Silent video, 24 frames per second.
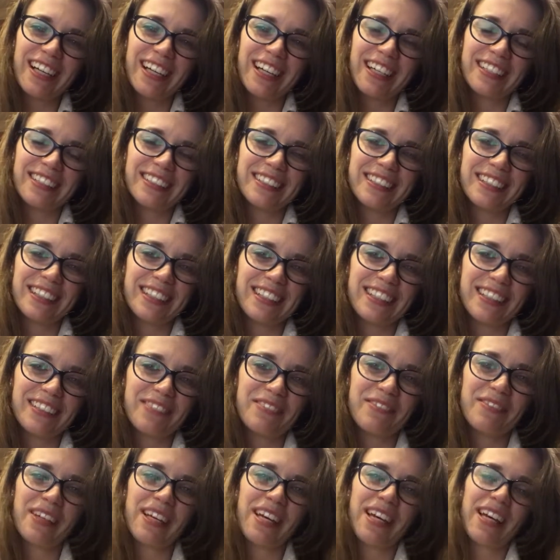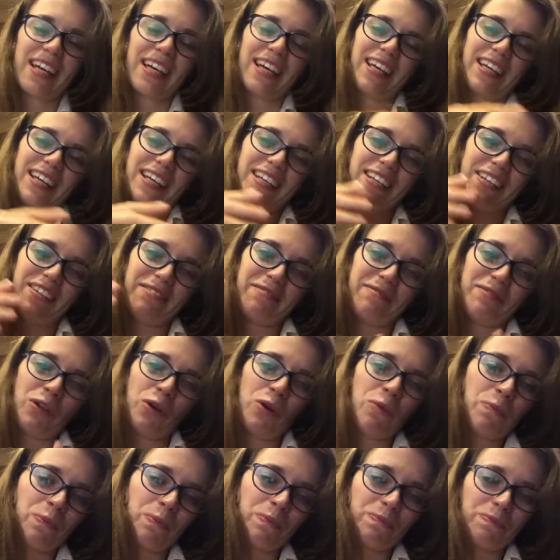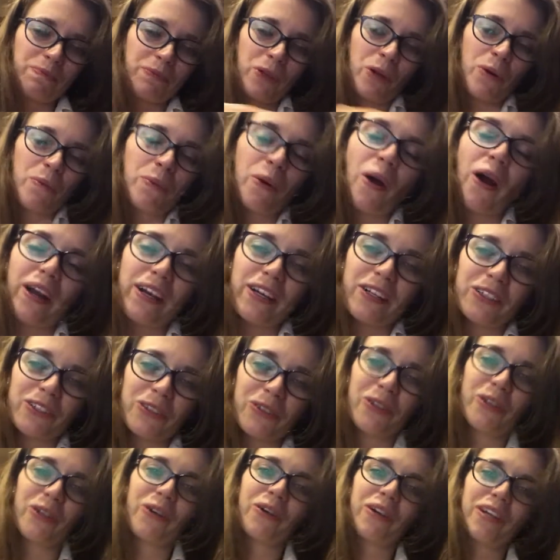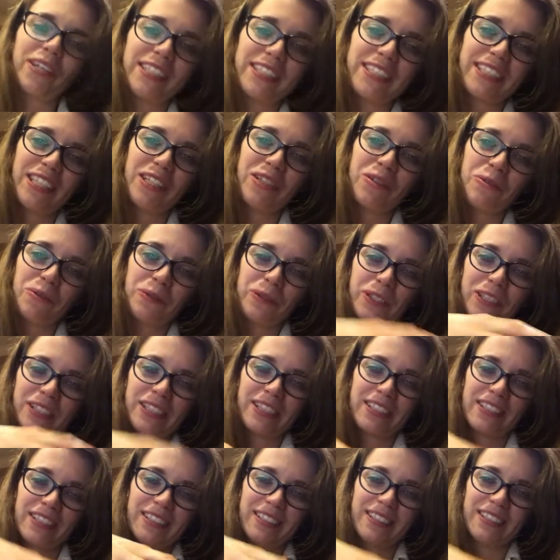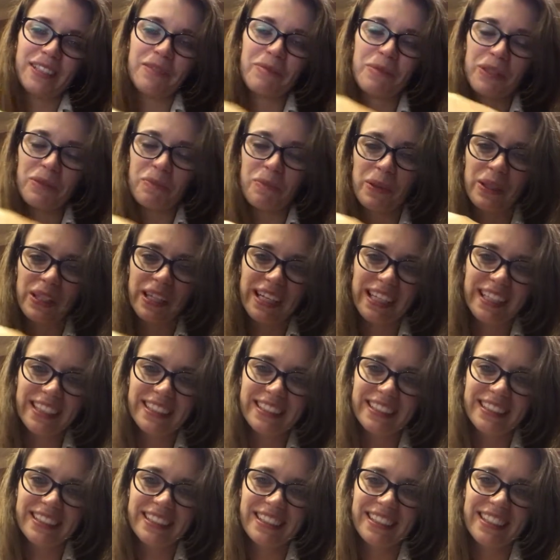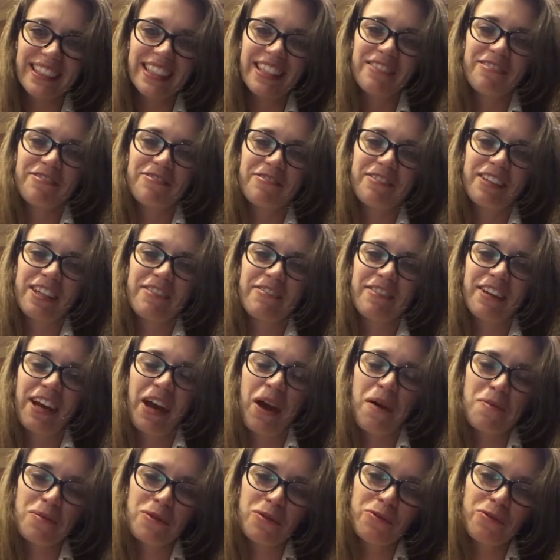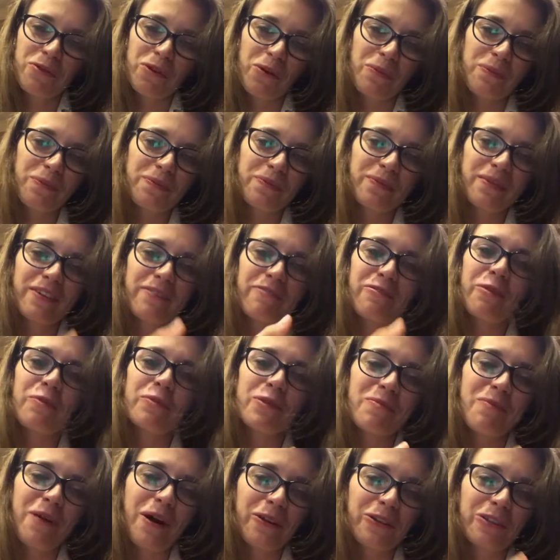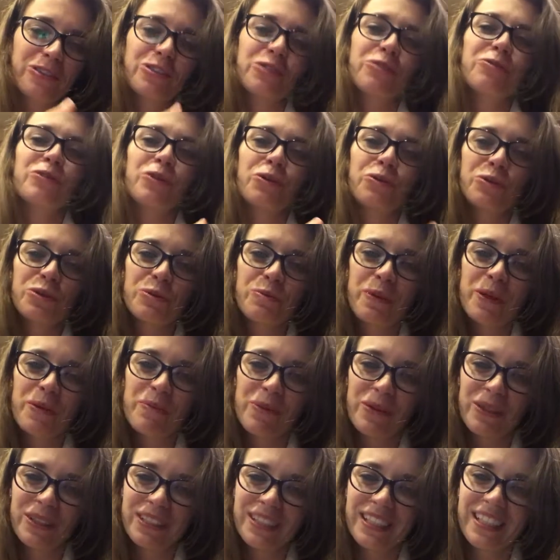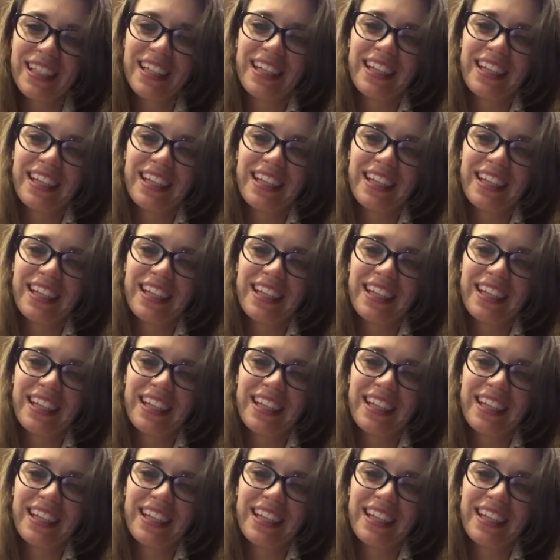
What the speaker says: and your product or your idea will seem in place if it comes from the mouths of those people